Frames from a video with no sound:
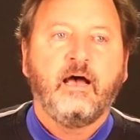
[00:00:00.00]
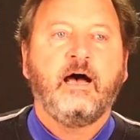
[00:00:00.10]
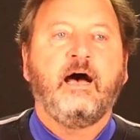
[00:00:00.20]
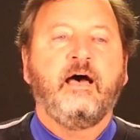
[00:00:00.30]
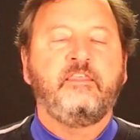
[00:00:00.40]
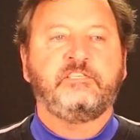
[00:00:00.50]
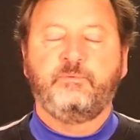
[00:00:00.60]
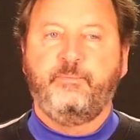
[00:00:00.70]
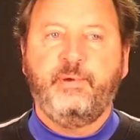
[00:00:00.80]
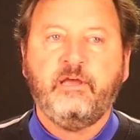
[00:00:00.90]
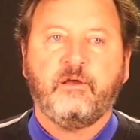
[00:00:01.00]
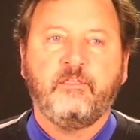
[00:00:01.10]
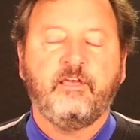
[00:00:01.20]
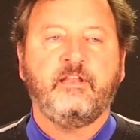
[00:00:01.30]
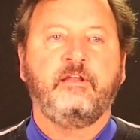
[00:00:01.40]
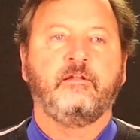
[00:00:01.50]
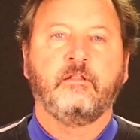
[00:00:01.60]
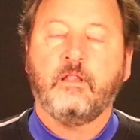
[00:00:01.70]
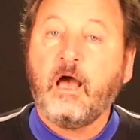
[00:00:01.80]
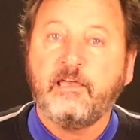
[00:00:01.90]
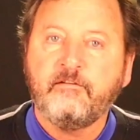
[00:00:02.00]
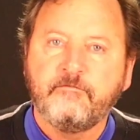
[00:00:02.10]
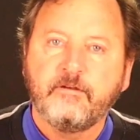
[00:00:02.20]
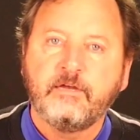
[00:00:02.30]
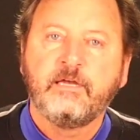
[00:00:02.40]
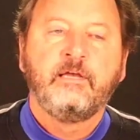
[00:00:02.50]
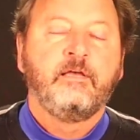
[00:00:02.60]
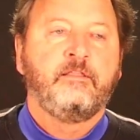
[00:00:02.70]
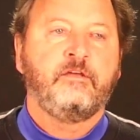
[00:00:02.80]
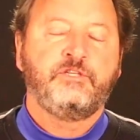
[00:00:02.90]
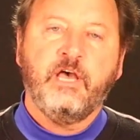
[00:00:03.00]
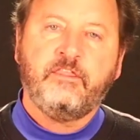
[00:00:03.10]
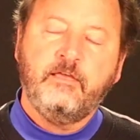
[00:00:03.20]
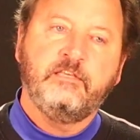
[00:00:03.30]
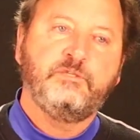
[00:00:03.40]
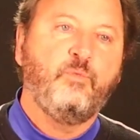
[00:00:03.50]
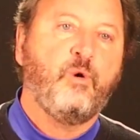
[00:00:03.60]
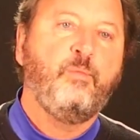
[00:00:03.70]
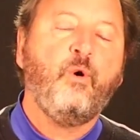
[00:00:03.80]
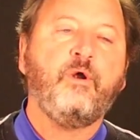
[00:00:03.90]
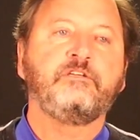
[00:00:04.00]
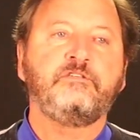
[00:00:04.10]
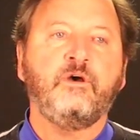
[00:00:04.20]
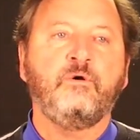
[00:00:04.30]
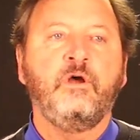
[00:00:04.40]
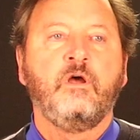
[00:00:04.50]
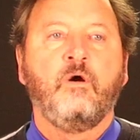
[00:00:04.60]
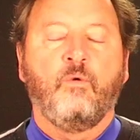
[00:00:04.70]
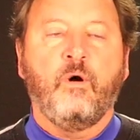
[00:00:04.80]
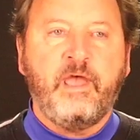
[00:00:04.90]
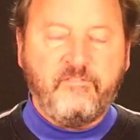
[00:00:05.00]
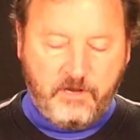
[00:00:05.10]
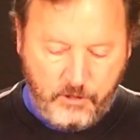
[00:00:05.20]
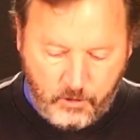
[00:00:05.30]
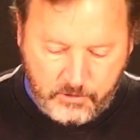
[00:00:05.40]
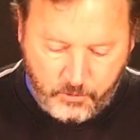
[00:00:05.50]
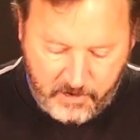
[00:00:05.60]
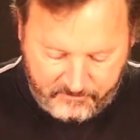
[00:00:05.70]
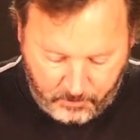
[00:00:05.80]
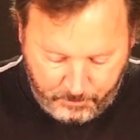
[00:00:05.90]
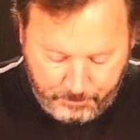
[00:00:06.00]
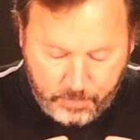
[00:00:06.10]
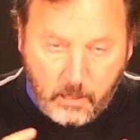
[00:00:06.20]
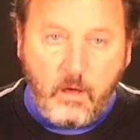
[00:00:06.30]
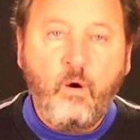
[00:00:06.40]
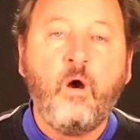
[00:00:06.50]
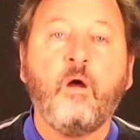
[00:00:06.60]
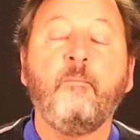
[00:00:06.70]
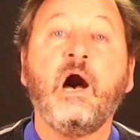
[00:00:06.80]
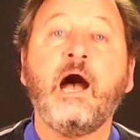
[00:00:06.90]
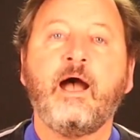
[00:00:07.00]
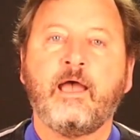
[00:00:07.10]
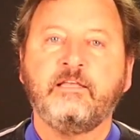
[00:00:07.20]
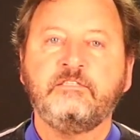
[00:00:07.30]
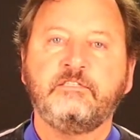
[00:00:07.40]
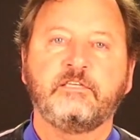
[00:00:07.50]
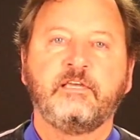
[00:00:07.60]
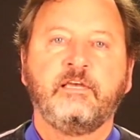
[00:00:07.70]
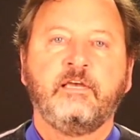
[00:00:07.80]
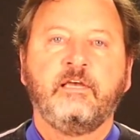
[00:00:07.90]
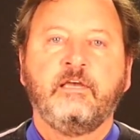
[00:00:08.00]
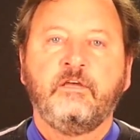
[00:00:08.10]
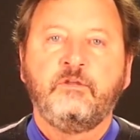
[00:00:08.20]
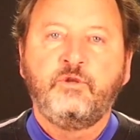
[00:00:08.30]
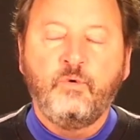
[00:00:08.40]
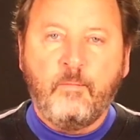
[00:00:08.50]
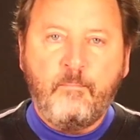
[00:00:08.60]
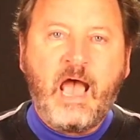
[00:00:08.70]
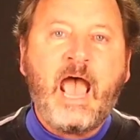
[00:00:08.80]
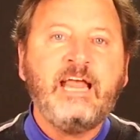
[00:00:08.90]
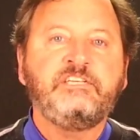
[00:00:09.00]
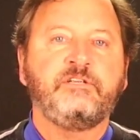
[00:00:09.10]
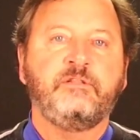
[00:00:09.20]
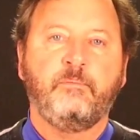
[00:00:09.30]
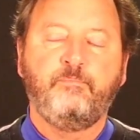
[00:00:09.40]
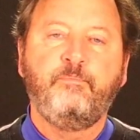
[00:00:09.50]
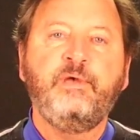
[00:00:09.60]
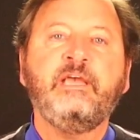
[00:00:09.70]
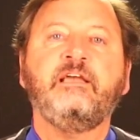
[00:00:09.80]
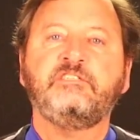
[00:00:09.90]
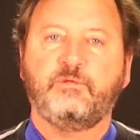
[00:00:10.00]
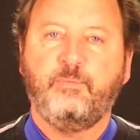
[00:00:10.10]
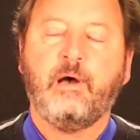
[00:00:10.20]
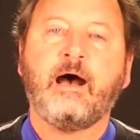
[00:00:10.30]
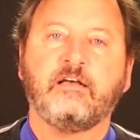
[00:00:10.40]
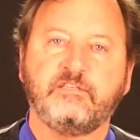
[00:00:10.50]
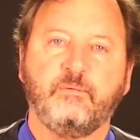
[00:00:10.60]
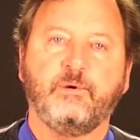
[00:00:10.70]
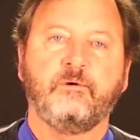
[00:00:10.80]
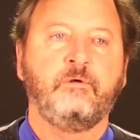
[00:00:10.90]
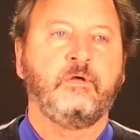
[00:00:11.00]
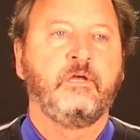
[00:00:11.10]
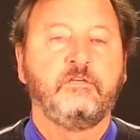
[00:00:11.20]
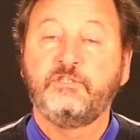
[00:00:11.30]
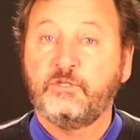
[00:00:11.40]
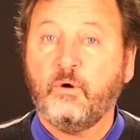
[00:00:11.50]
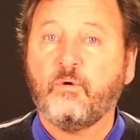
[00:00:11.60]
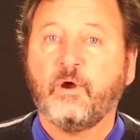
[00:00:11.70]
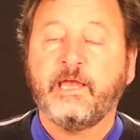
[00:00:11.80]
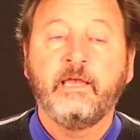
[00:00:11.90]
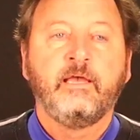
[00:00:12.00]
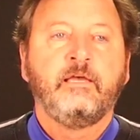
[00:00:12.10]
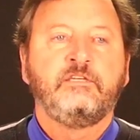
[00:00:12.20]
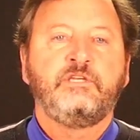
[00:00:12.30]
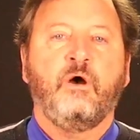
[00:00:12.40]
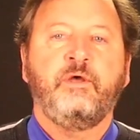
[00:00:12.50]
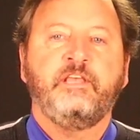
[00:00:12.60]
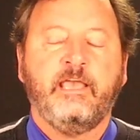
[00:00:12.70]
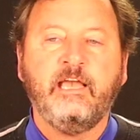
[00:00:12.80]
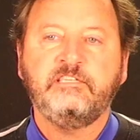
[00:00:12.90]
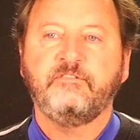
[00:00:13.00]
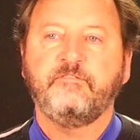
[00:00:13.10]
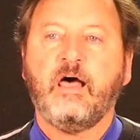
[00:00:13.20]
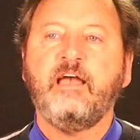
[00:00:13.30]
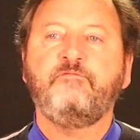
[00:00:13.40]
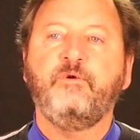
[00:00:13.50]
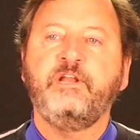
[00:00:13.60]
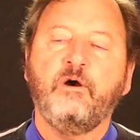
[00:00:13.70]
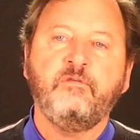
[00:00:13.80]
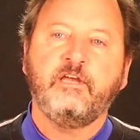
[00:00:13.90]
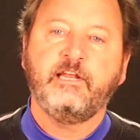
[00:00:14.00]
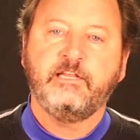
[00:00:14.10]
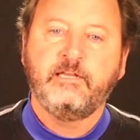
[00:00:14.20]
that's bigger than life. There's nothing that's more important. And so what we have to do is we have to blow our minds to imagine the biggest possible story. So in the case of life, we know that